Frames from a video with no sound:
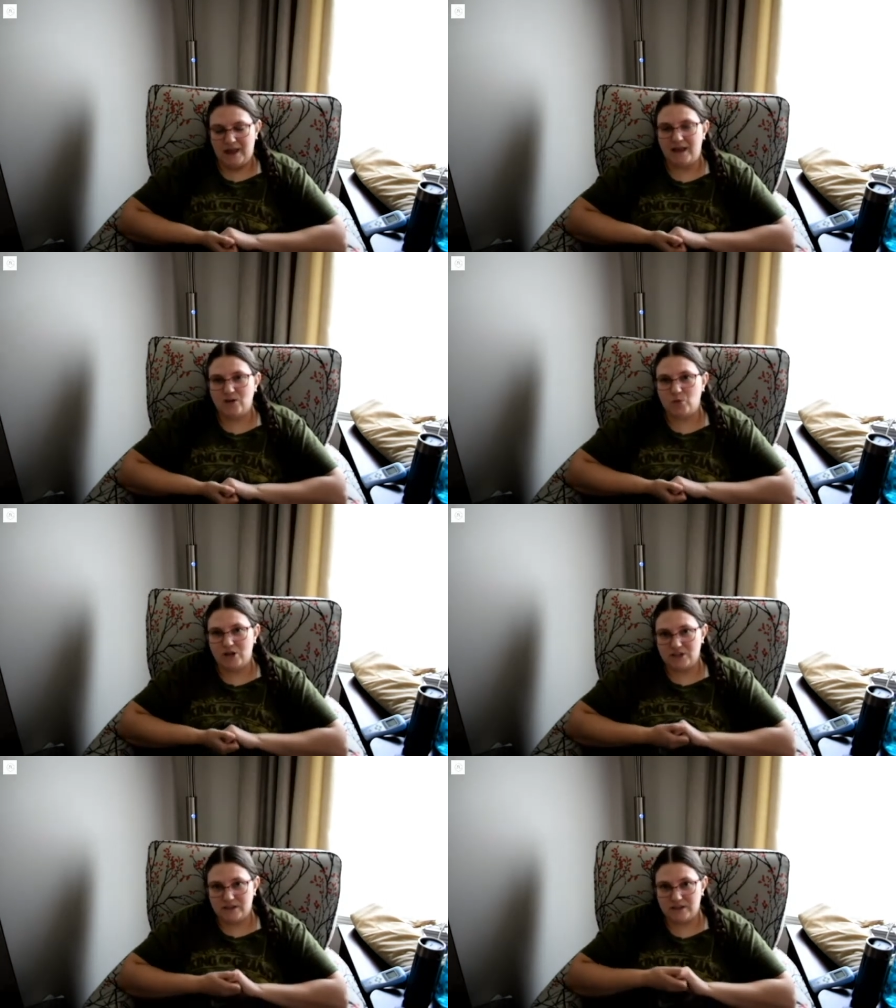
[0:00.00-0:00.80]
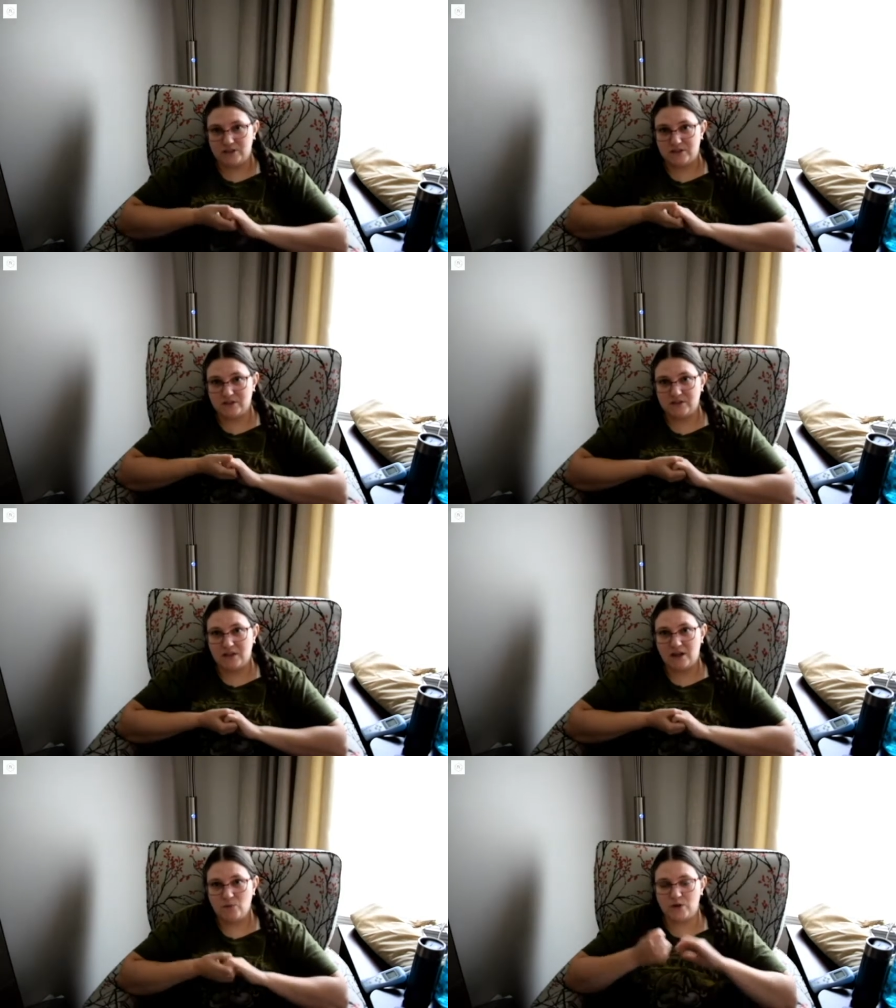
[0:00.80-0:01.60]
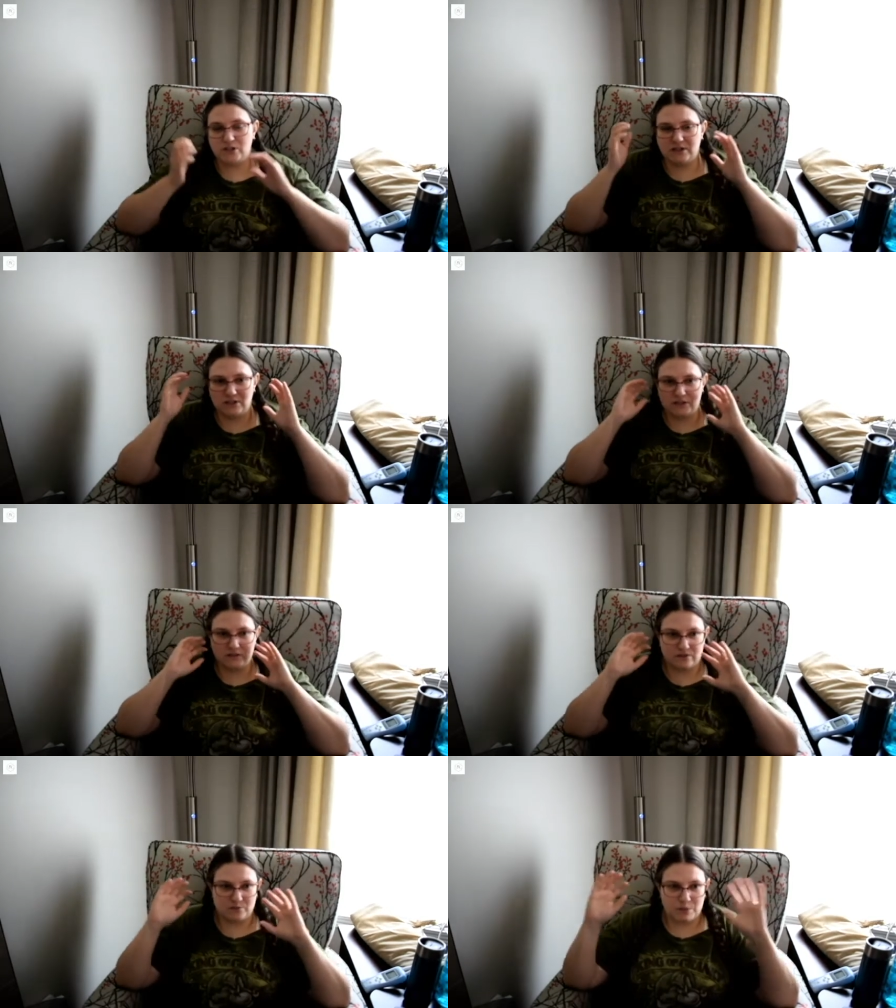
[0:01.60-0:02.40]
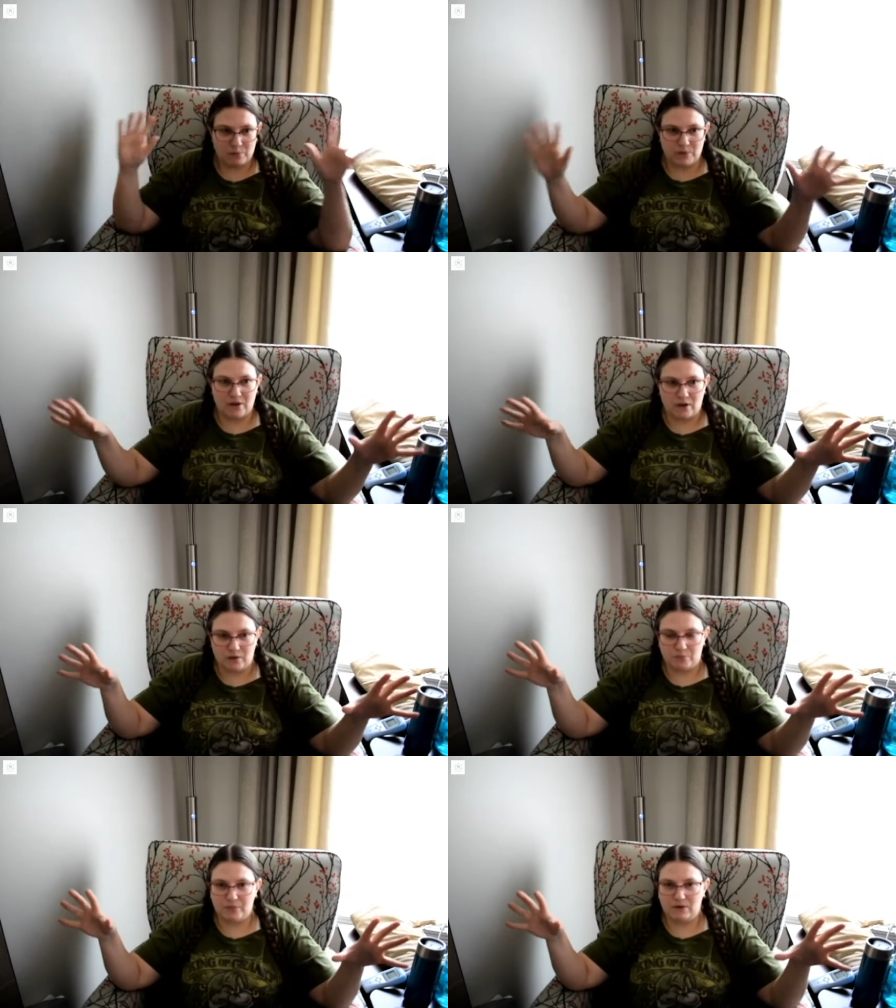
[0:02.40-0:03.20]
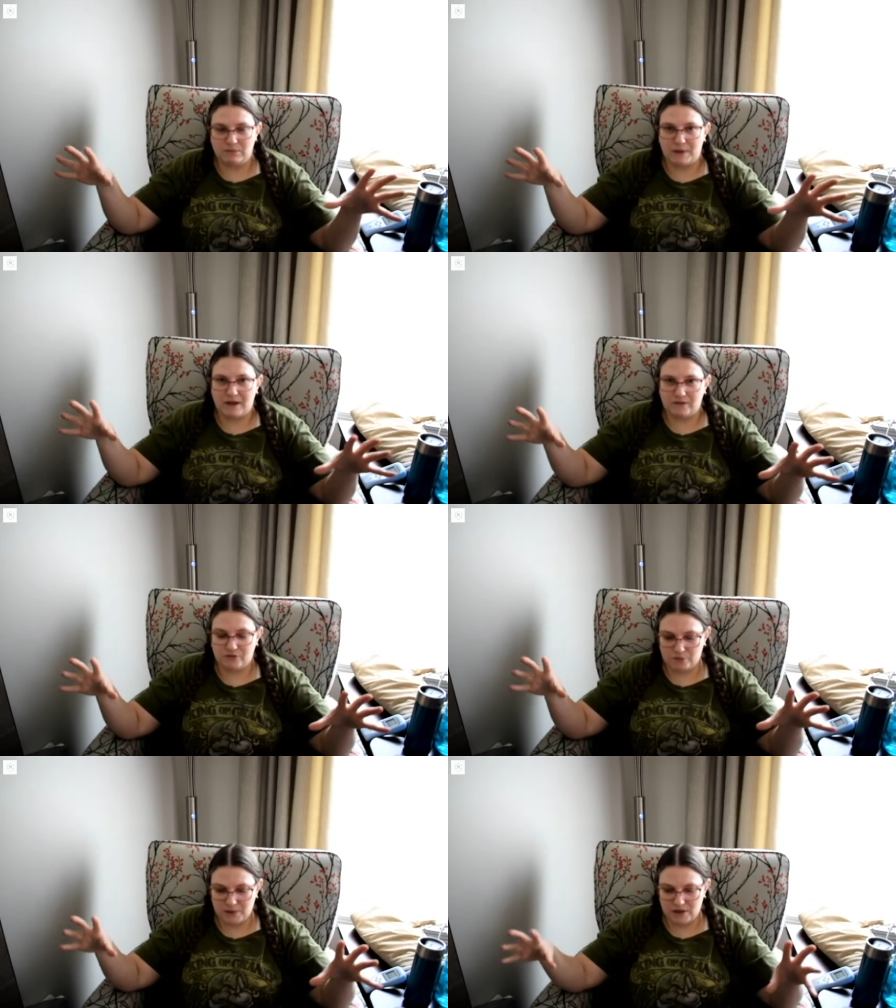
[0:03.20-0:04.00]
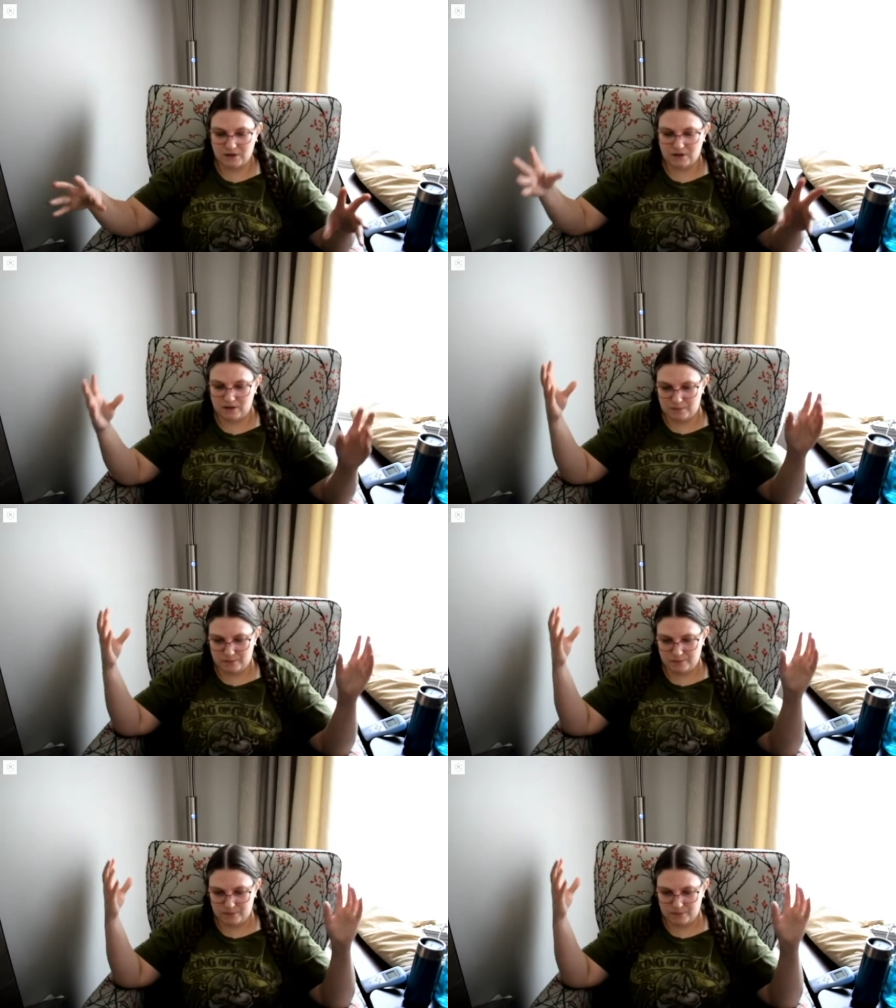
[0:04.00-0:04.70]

hand washing dishes. Hand washing dishes has been beyond problematic for me. Um,